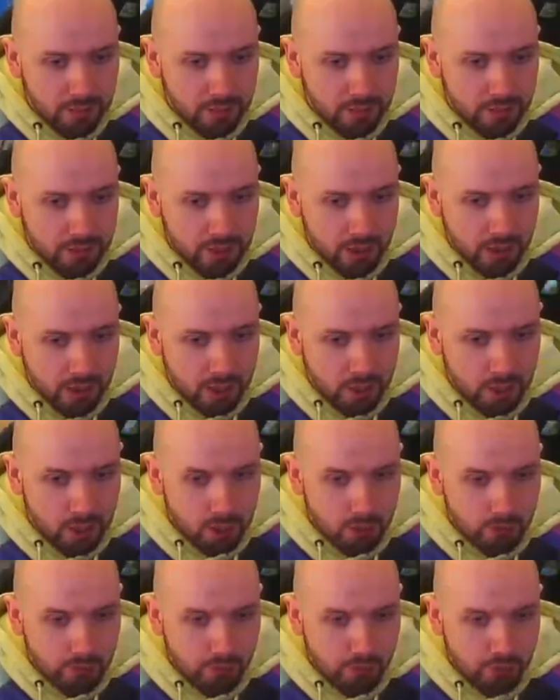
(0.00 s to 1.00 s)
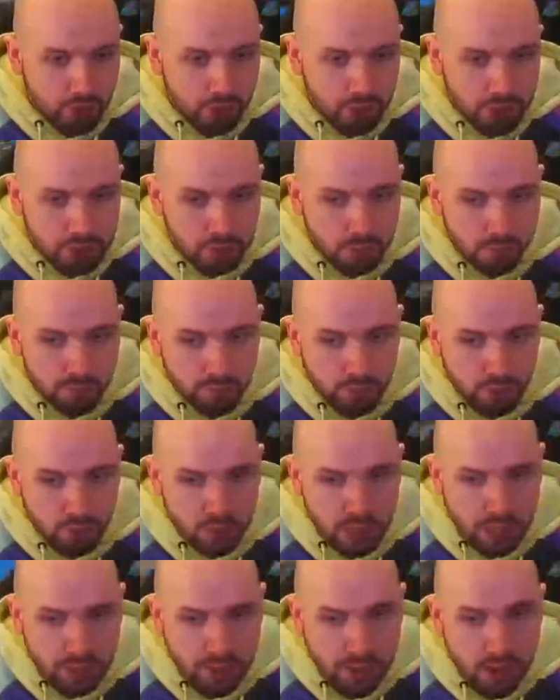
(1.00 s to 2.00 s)
So you'd look forward with ball
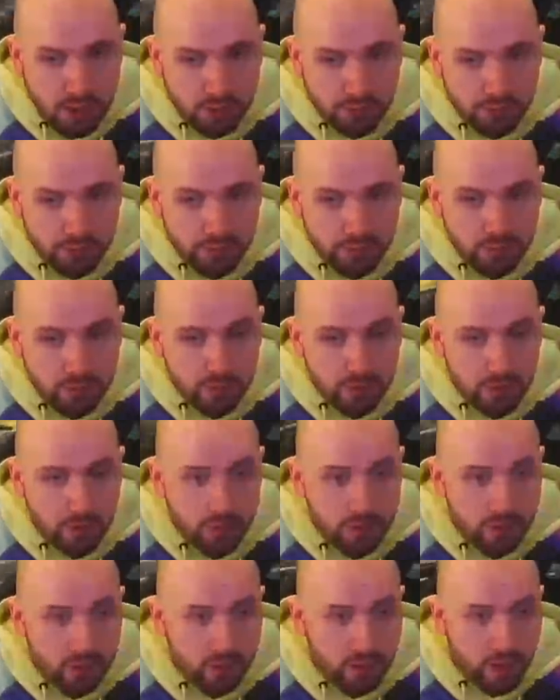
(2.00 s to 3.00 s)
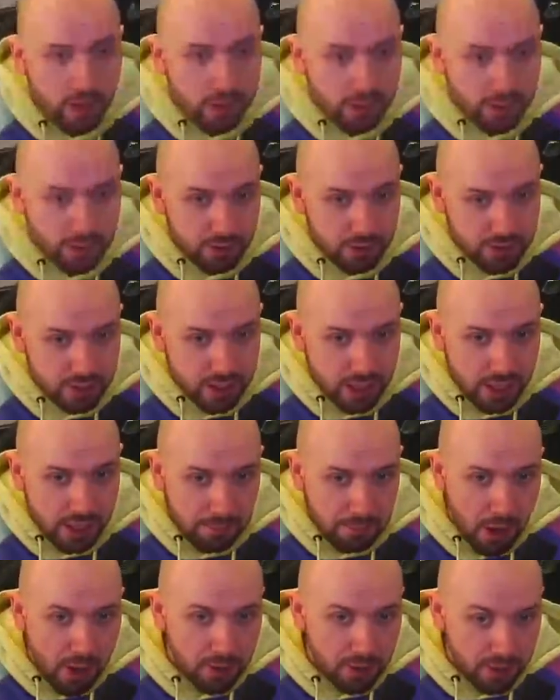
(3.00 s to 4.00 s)
cam off, and then you'd see an
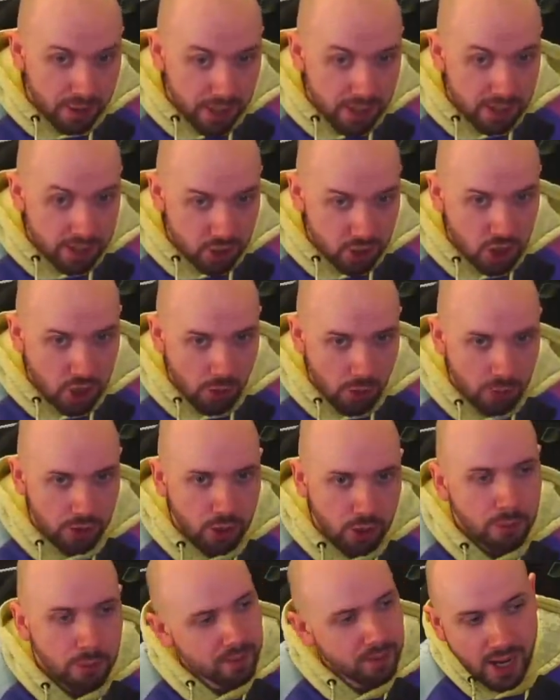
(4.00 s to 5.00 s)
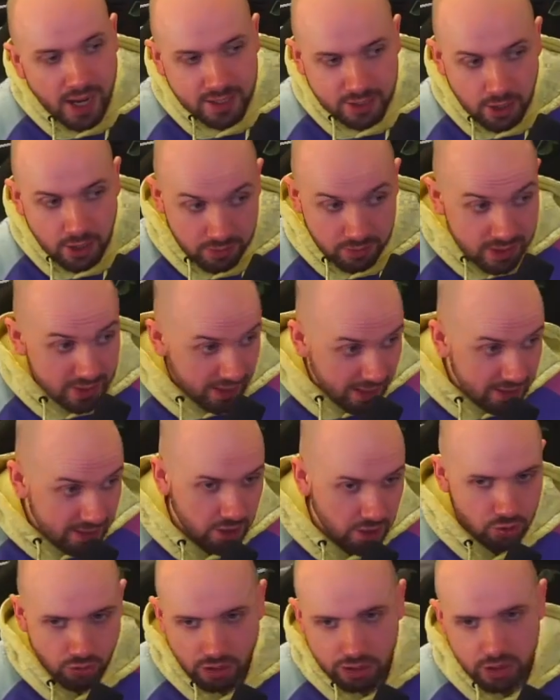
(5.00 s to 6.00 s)
opponent is showing up. Yes, so this is a
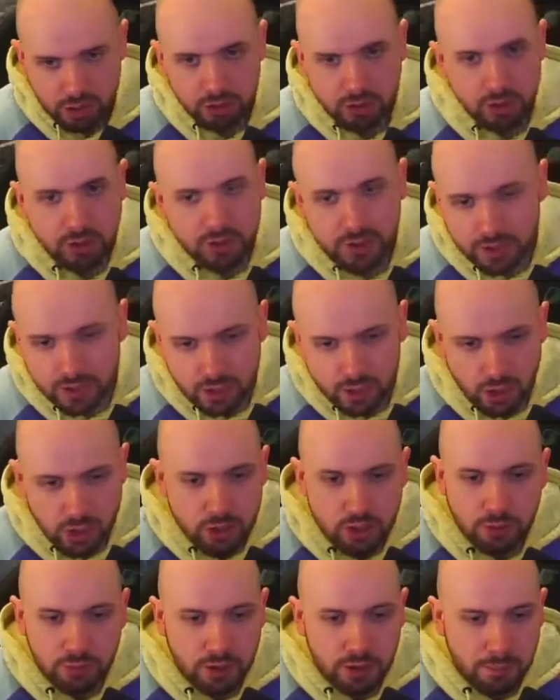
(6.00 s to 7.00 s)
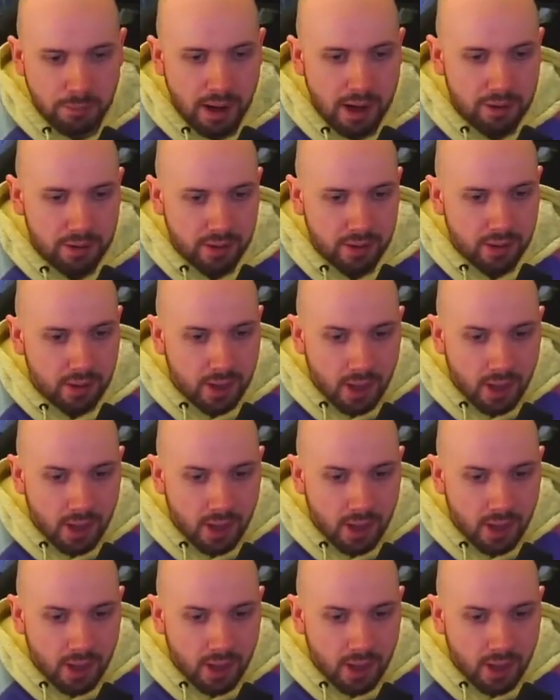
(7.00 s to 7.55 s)
threat. You do need to do something about it.